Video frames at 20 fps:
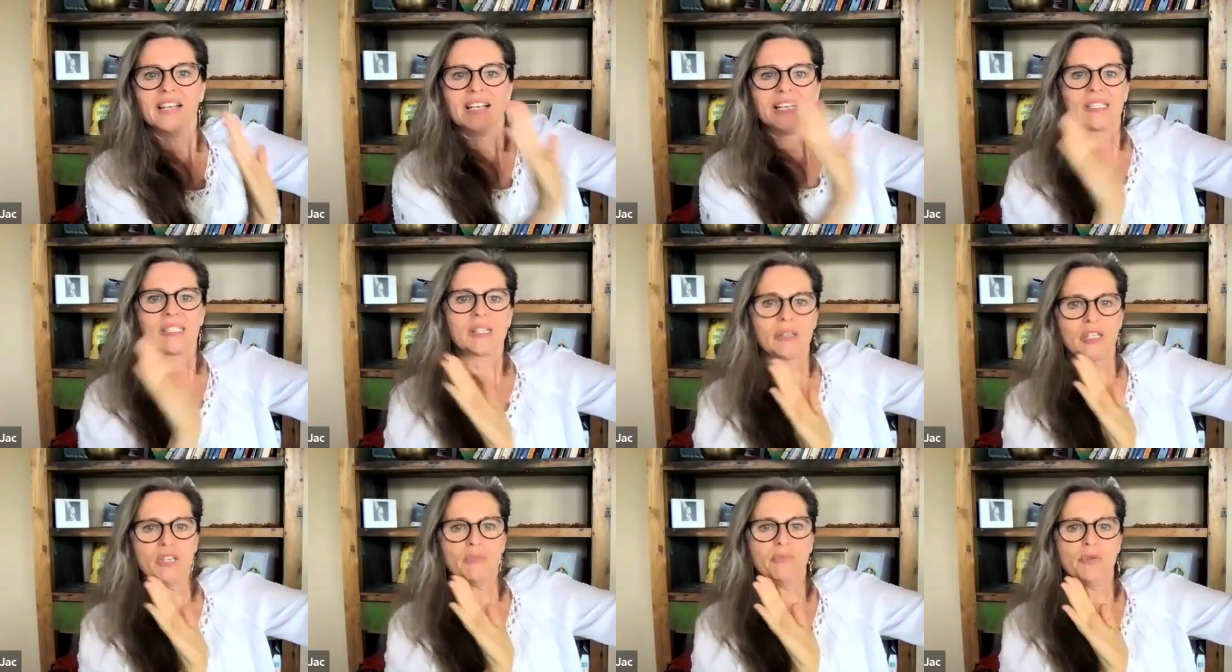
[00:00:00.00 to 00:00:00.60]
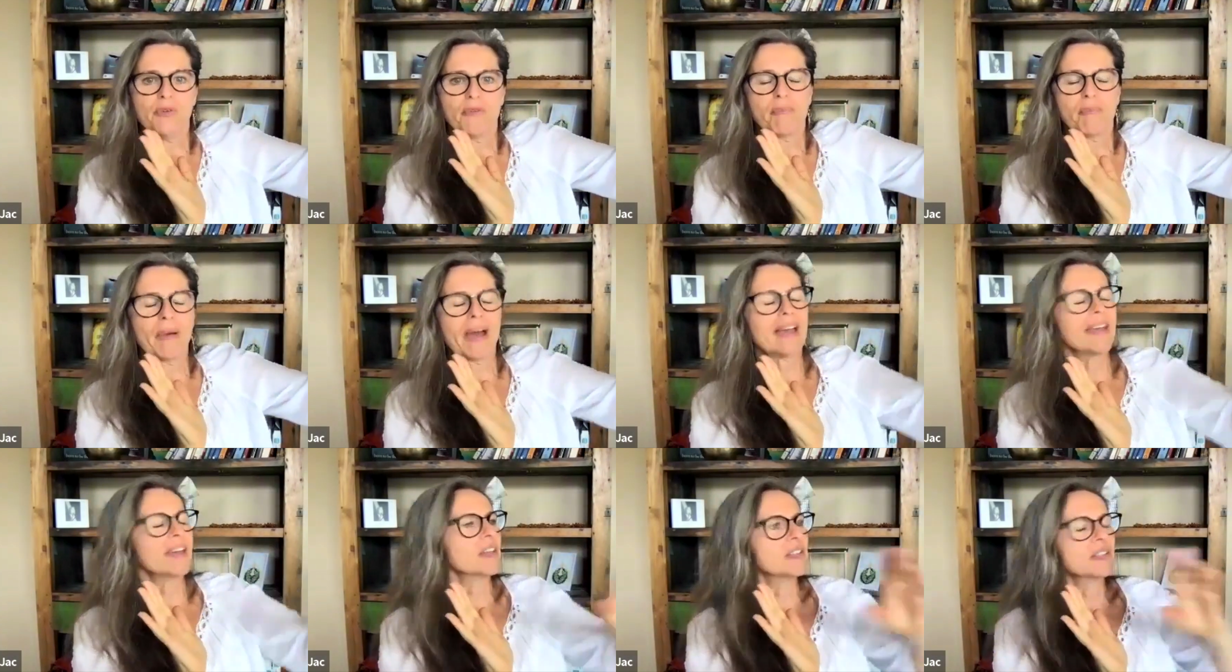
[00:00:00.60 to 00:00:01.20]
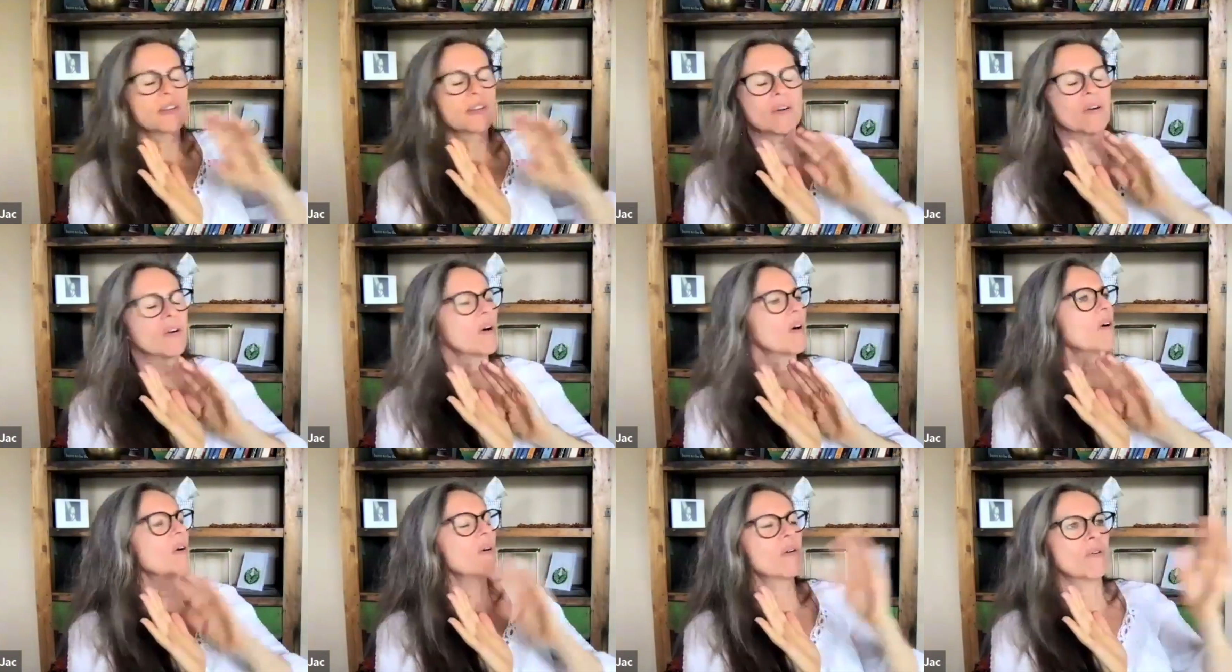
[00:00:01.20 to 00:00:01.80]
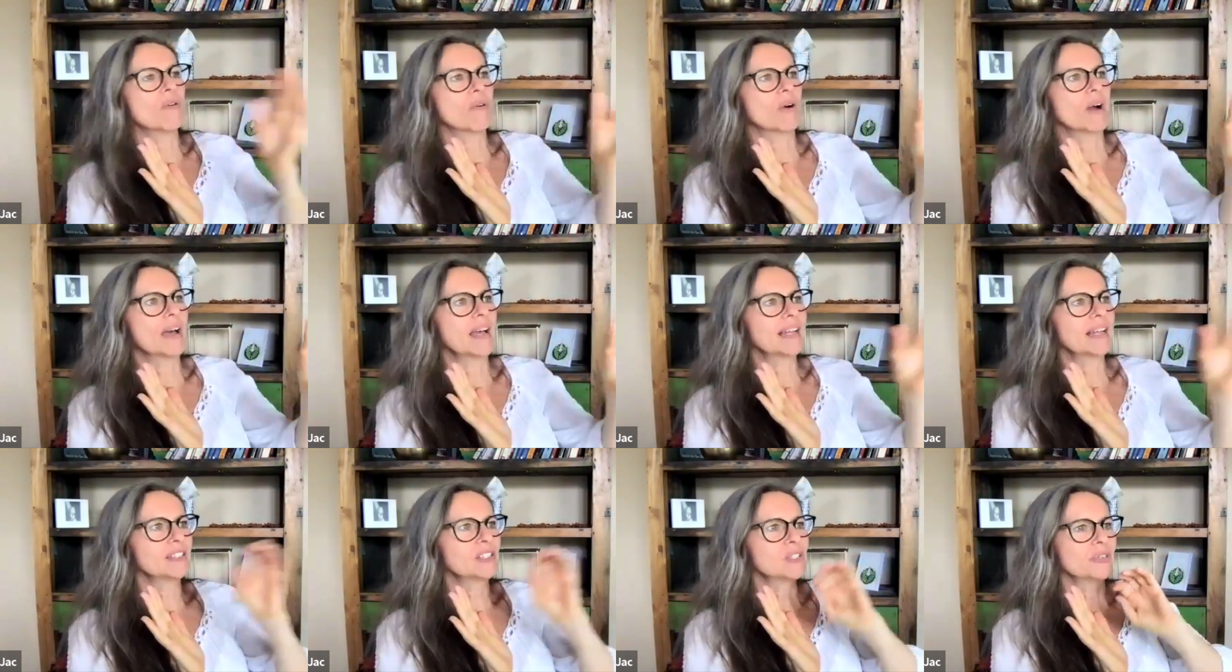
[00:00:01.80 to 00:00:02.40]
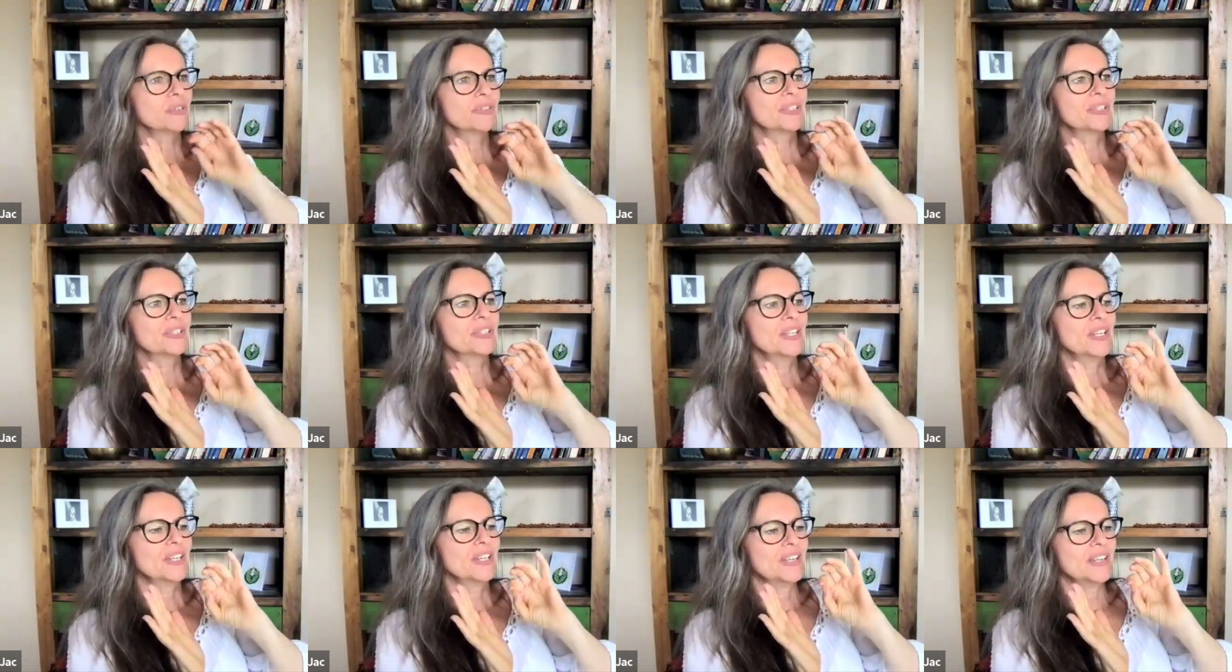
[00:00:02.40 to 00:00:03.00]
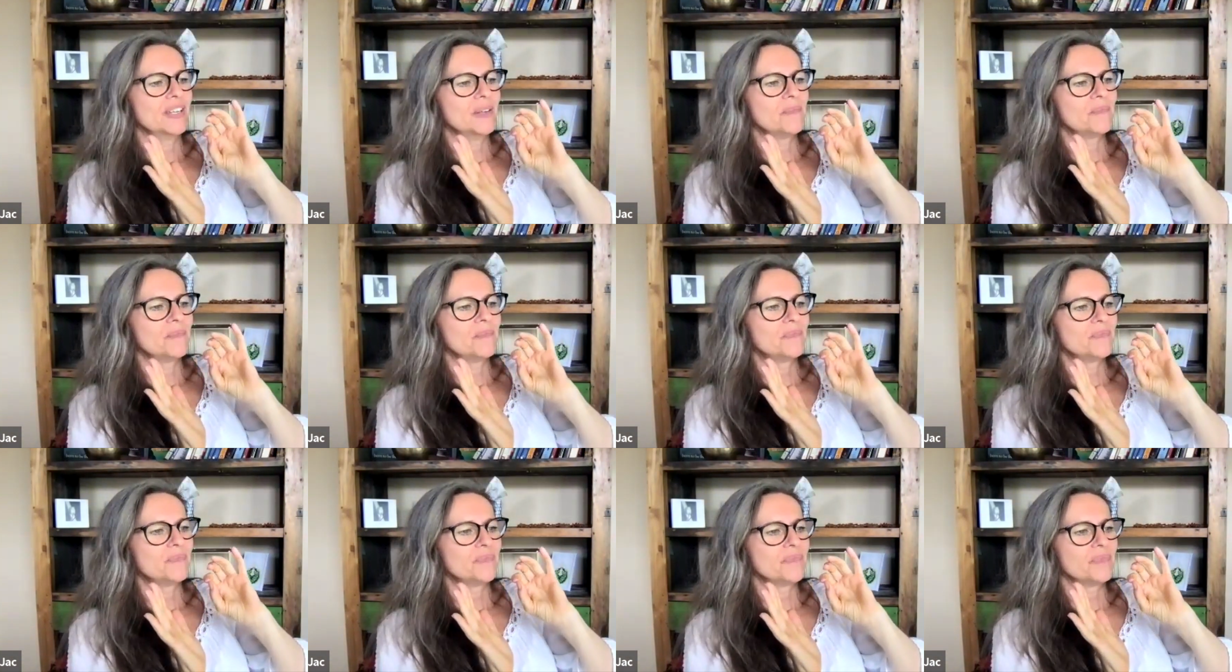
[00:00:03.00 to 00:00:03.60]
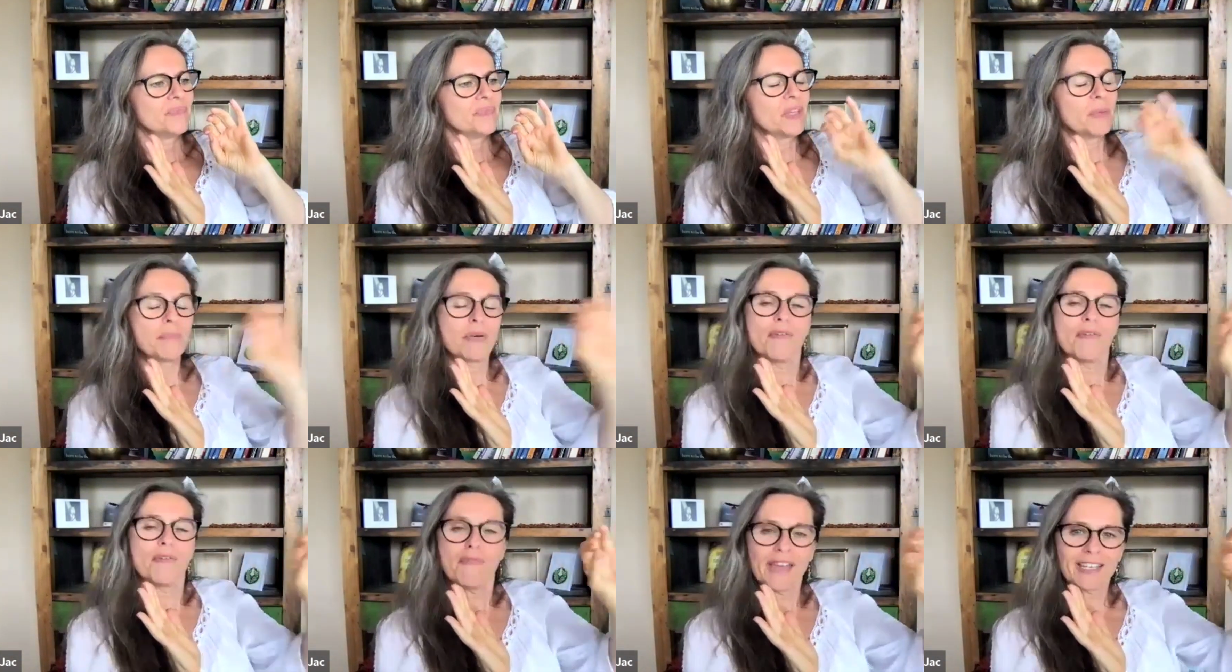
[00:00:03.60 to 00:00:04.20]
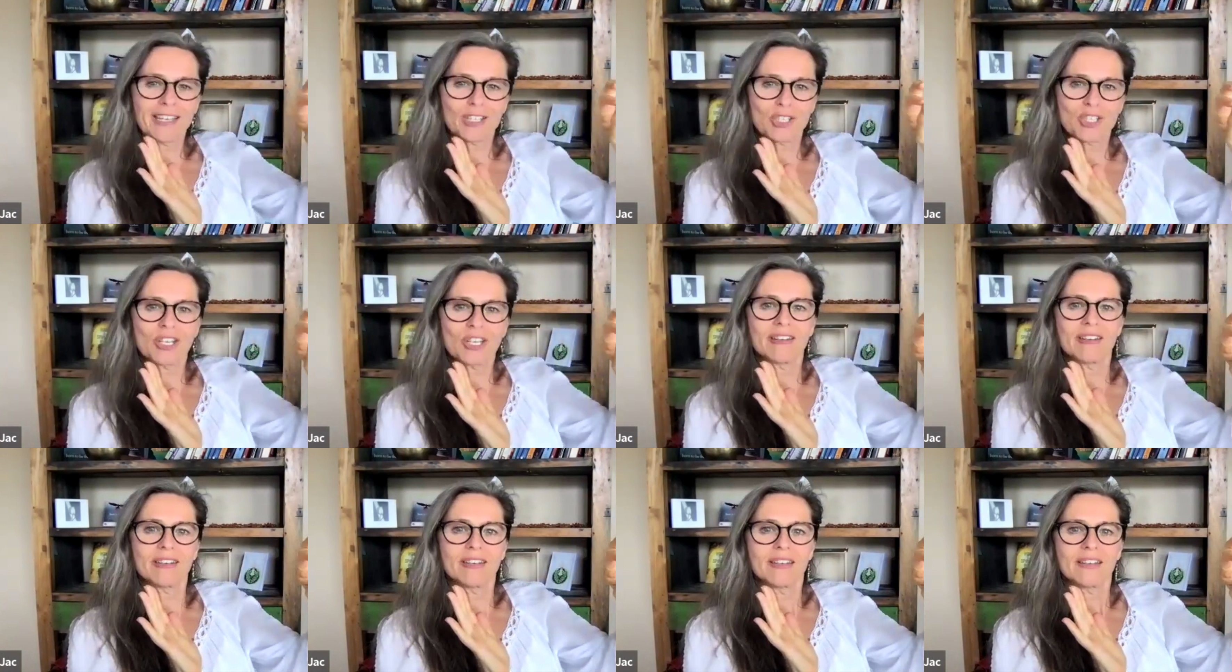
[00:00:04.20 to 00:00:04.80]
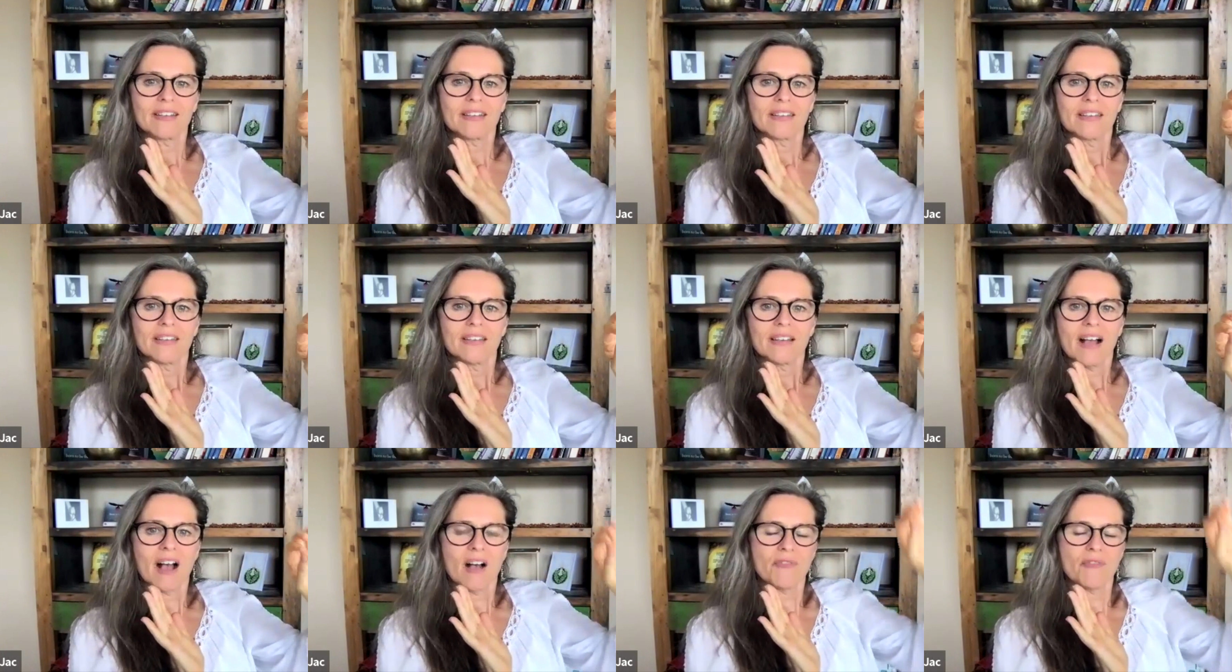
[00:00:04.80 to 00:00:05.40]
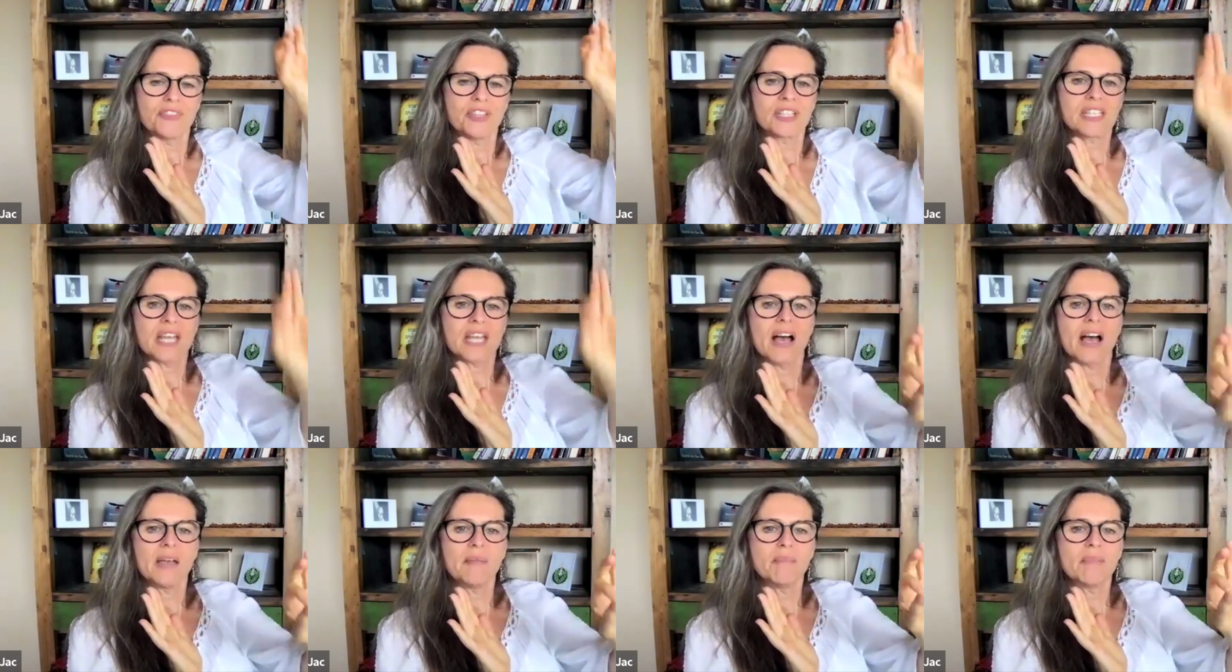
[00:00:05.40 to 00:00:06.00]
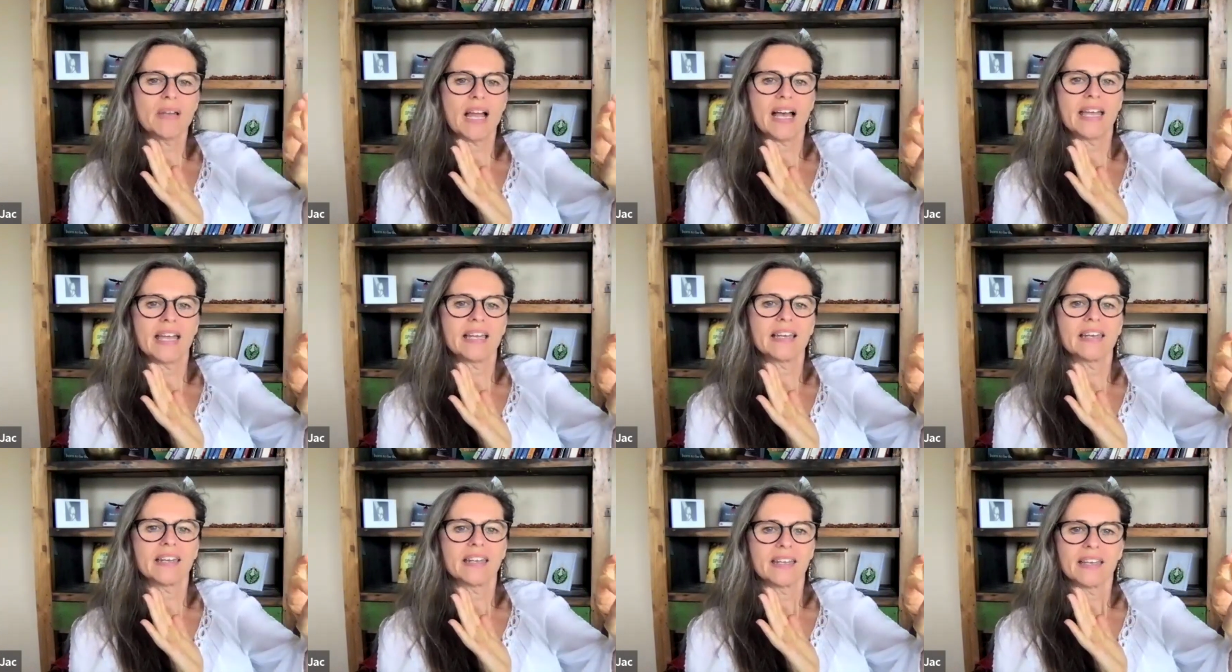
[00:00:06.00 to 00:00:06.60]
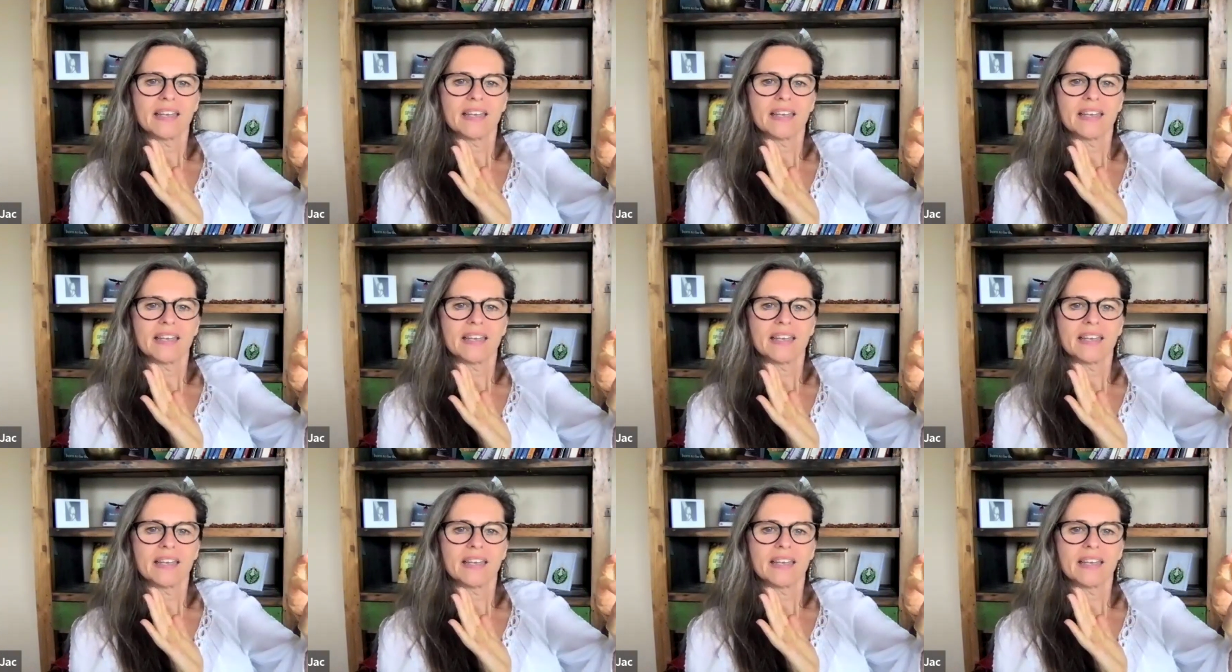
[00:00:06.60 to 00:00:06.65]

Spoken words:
So you move back and you go, oh, and so the perfection of the timeline.